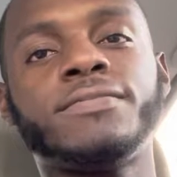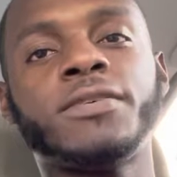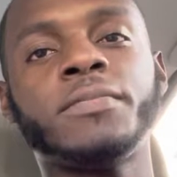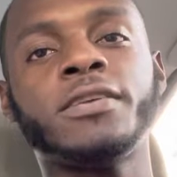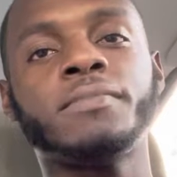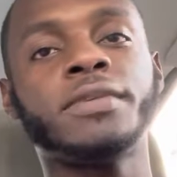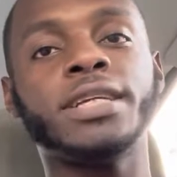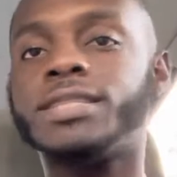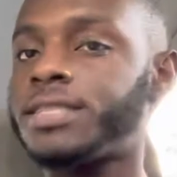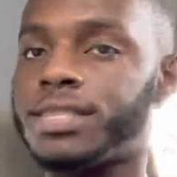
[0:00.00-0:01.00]
will be
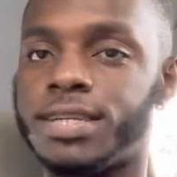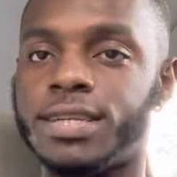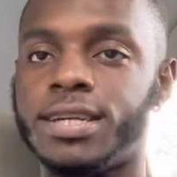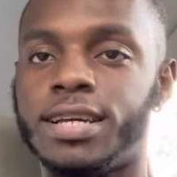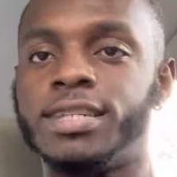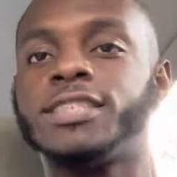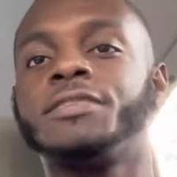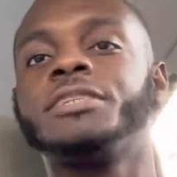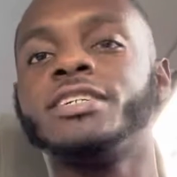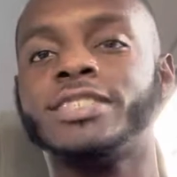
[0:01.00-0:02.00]
complete in
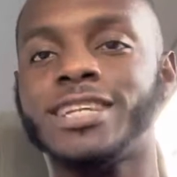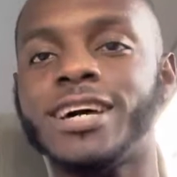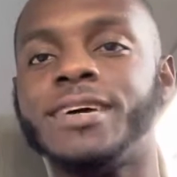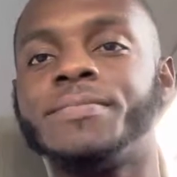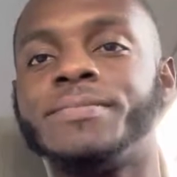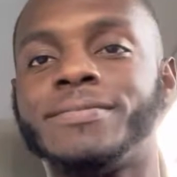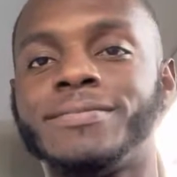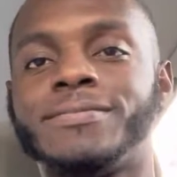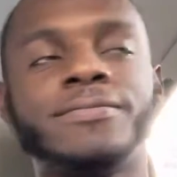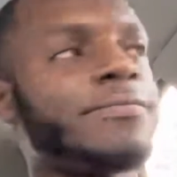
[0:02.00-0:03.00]
some years' time.
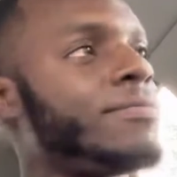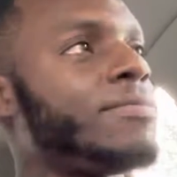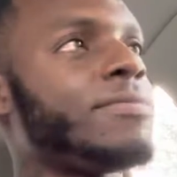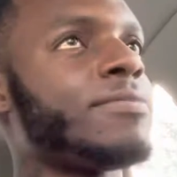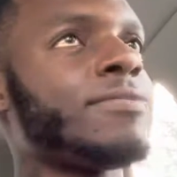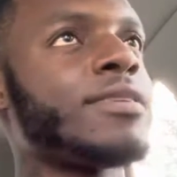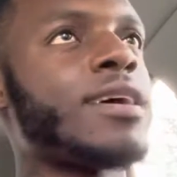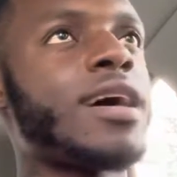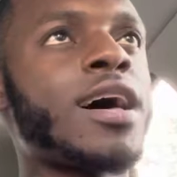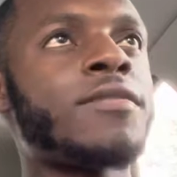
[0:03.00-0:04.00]

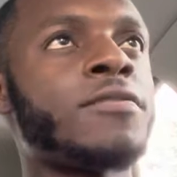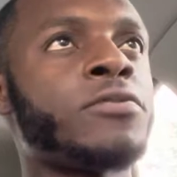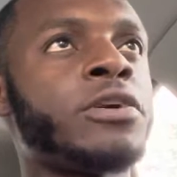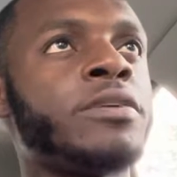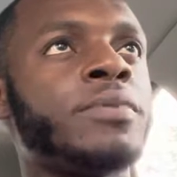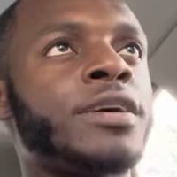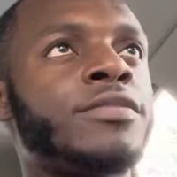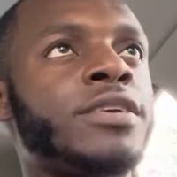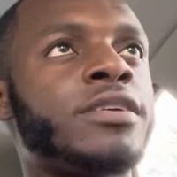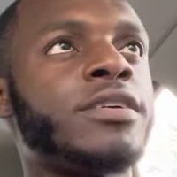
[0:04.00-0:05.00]
I have a 4-year plan
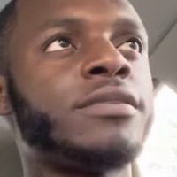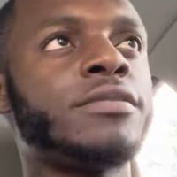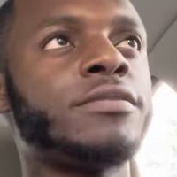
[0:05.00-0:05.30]
right now.